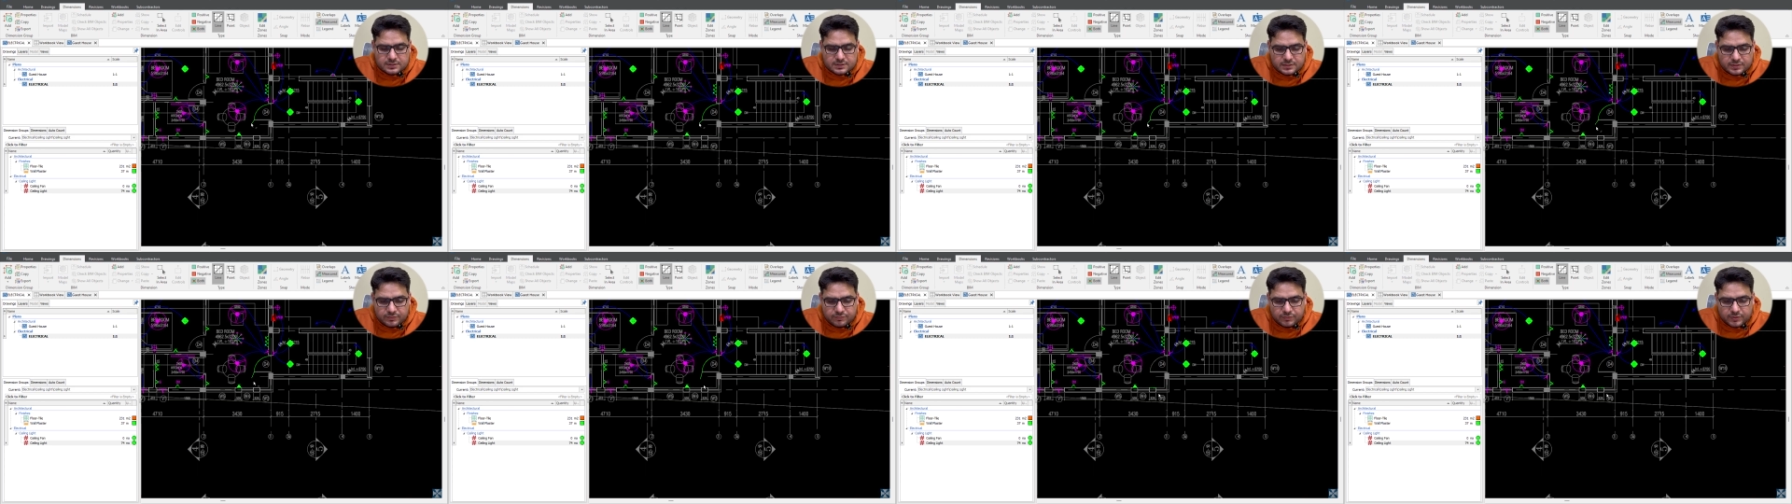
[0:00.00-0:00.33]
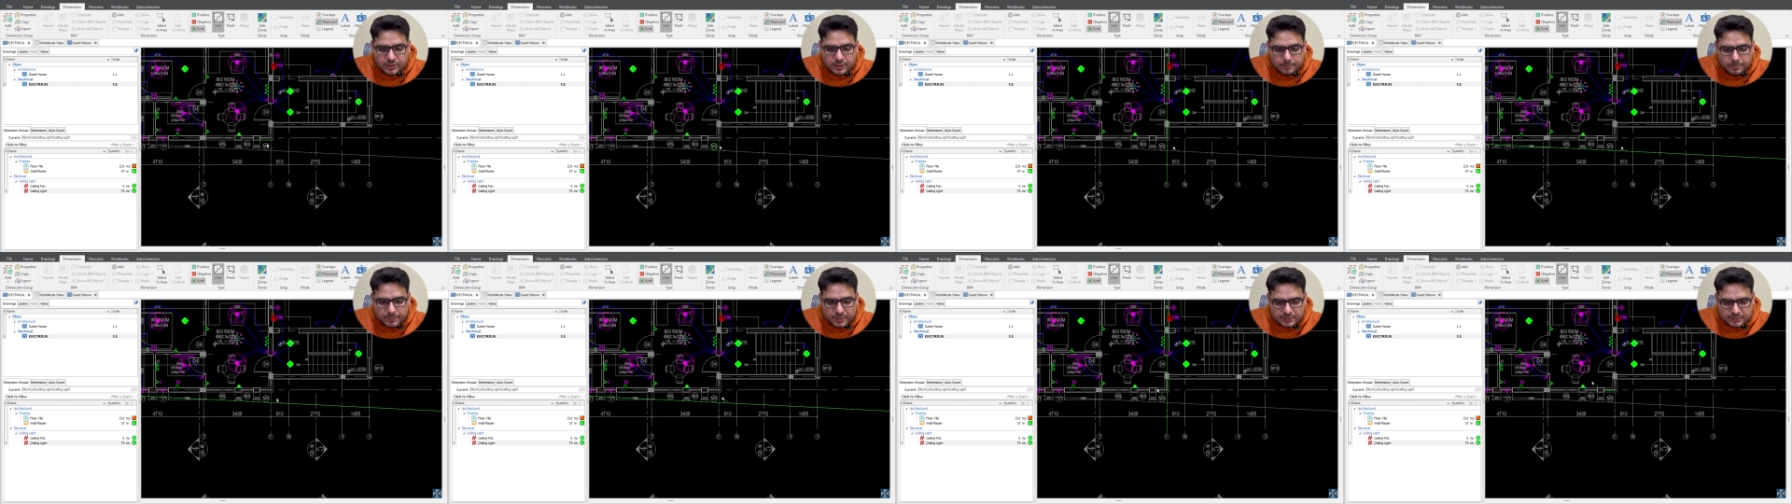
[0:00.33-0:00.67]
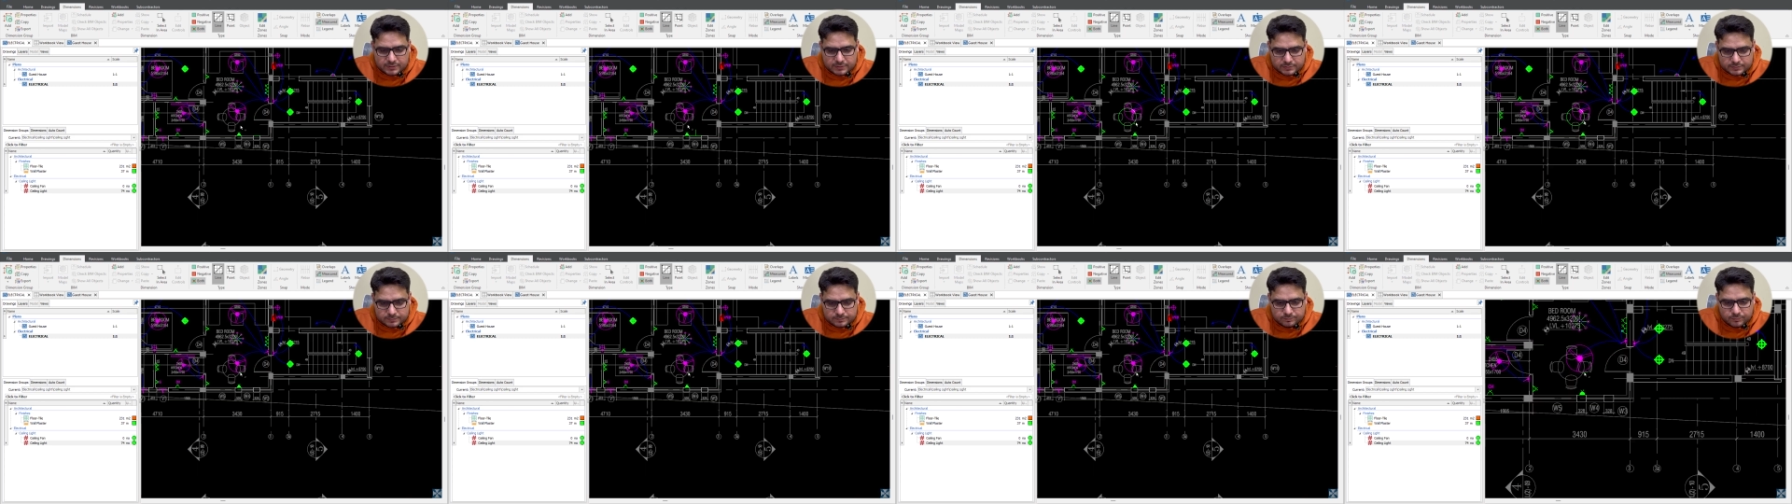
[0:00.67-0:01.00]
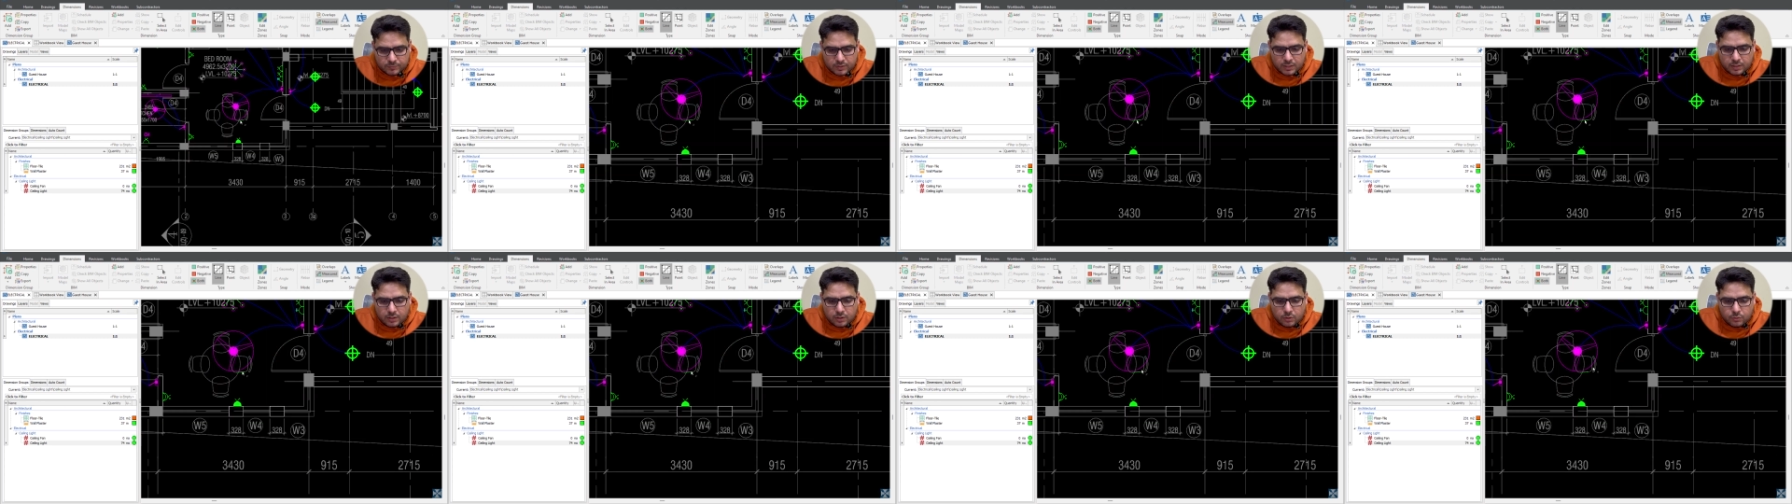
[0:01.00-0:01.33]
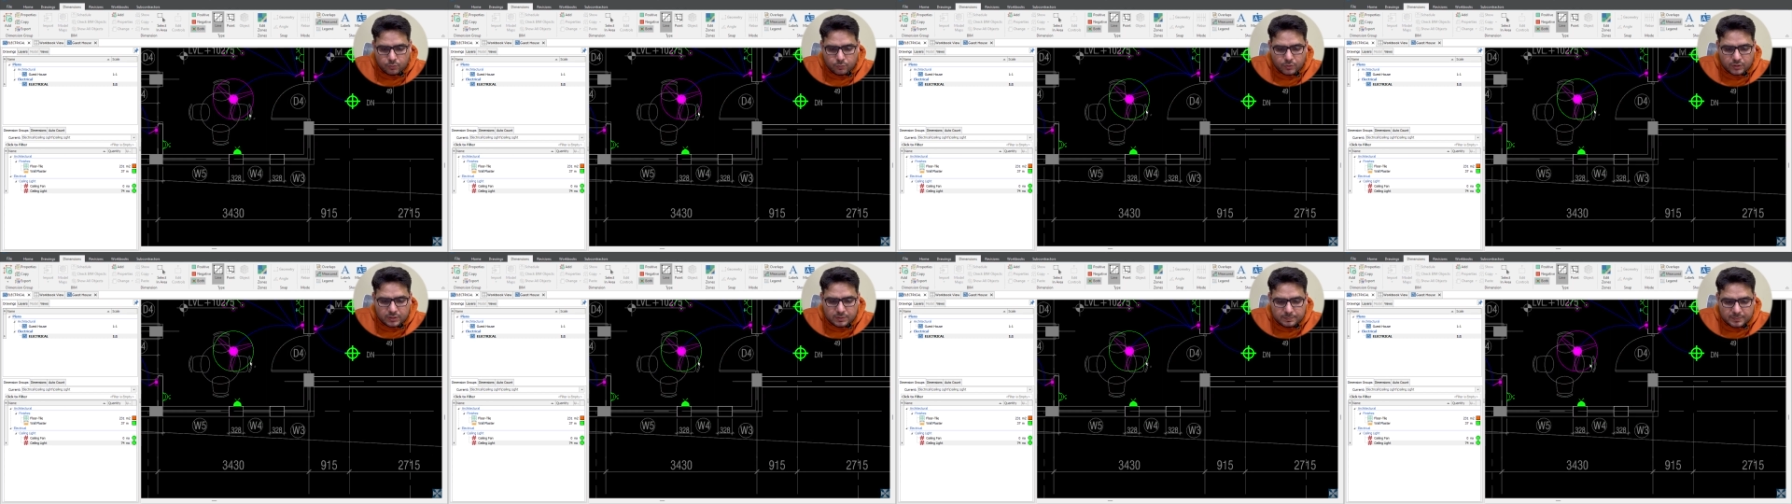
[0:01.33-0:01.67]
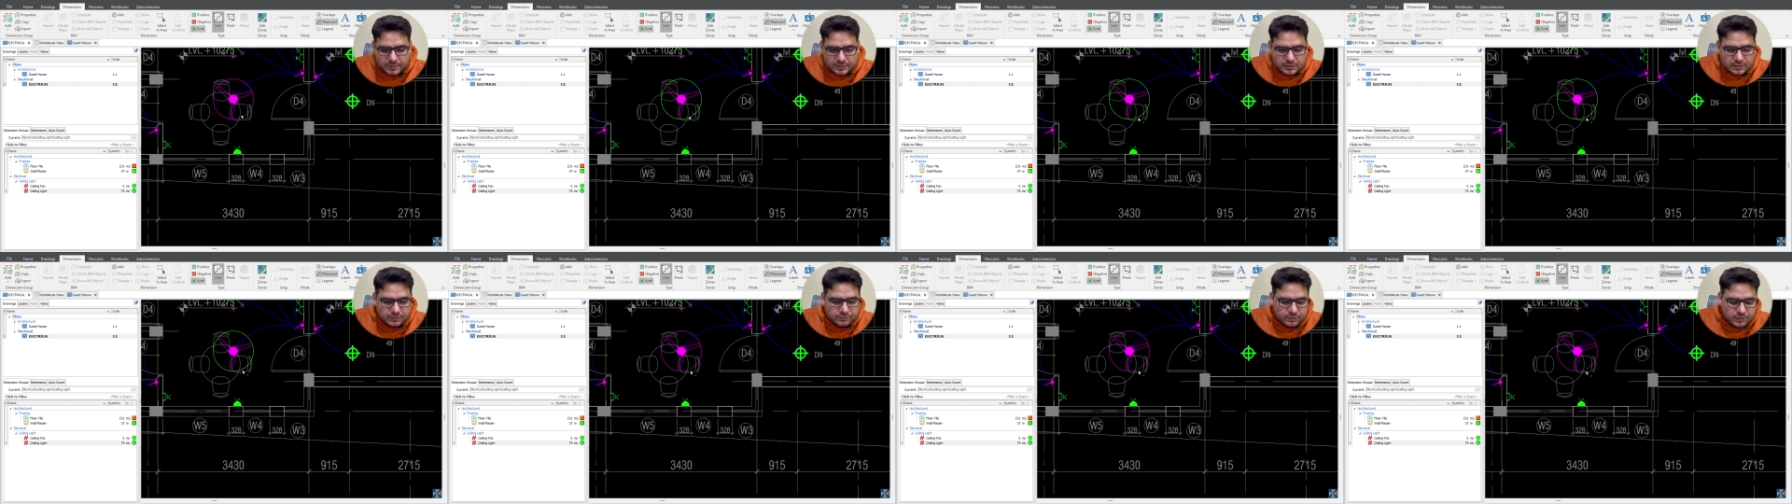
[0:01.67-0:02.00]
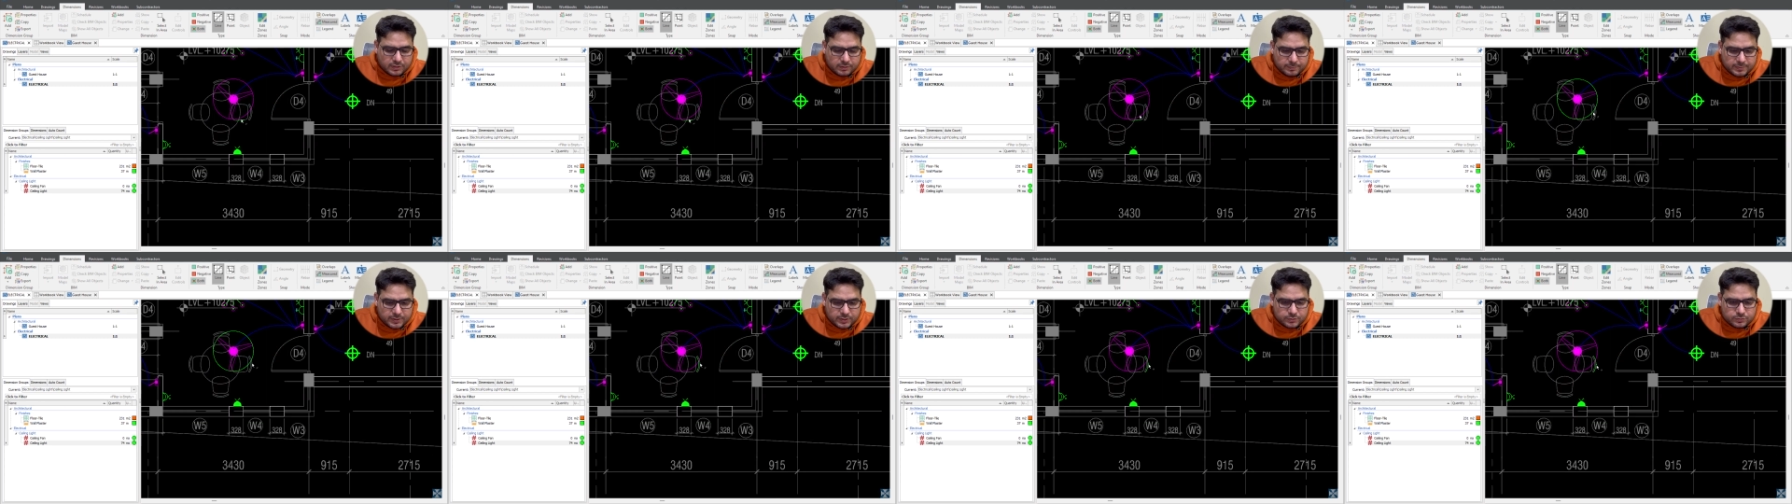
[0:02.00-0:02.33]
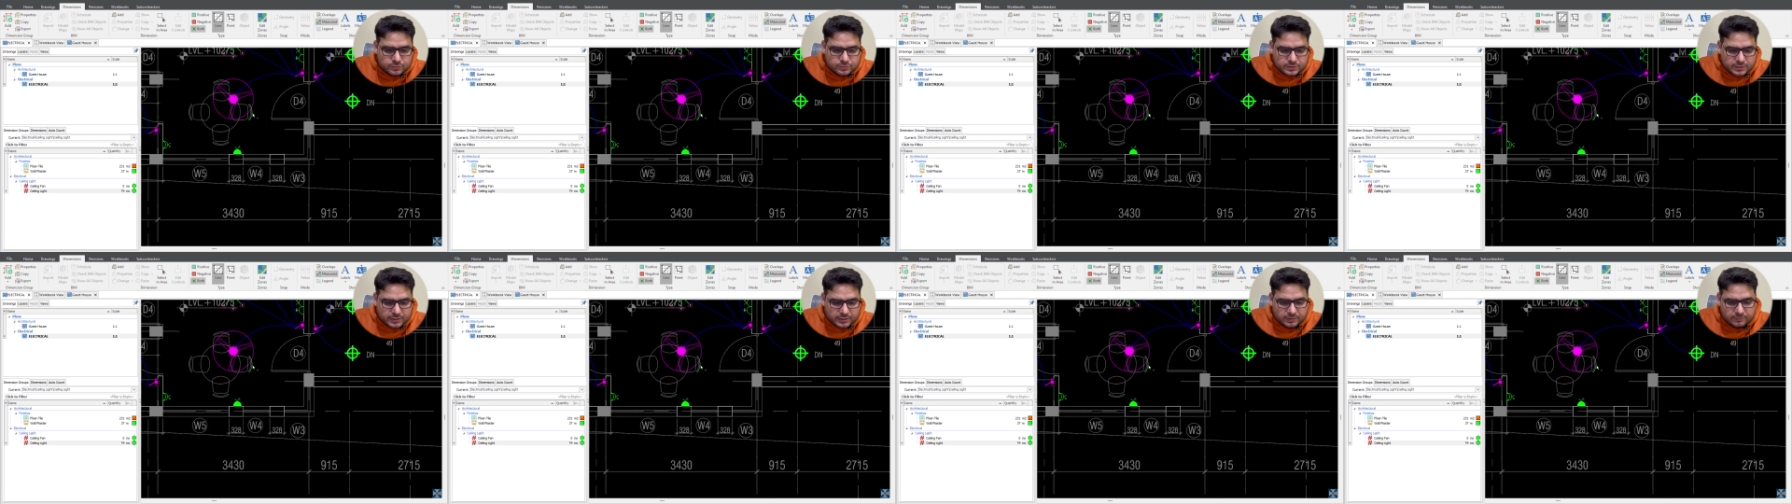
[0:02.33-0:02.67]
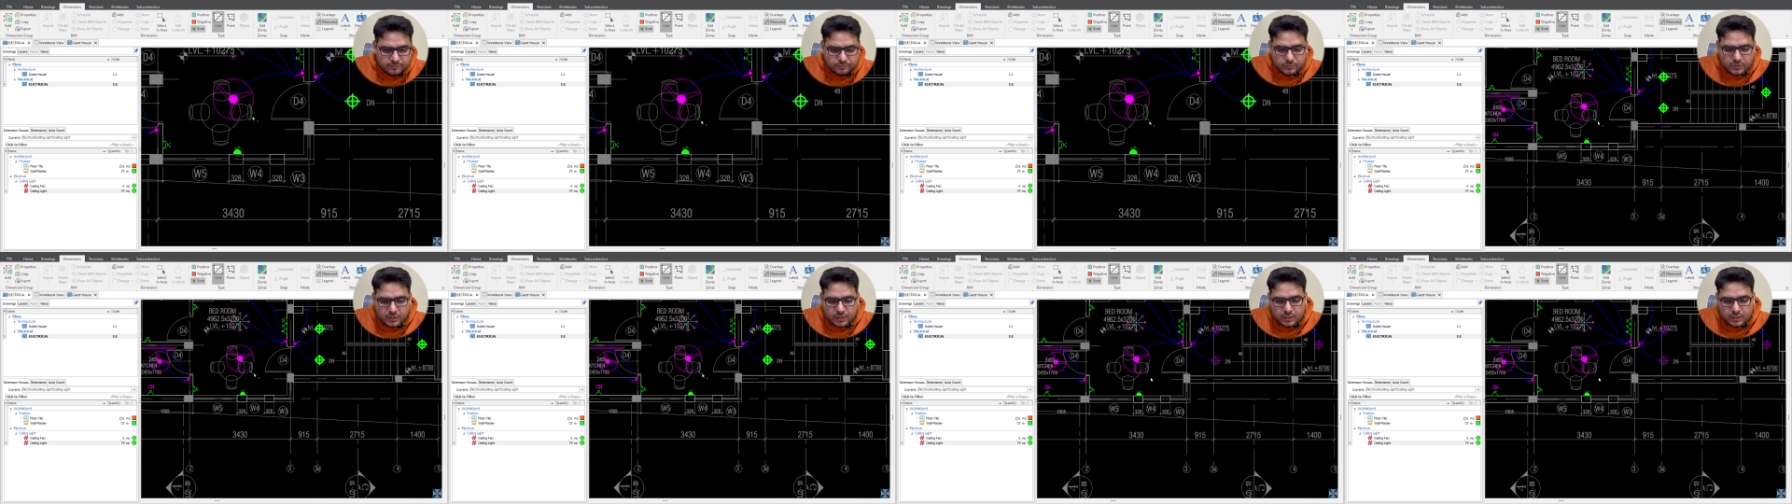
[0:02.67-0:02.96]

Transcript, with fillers: different method. What method we will be using?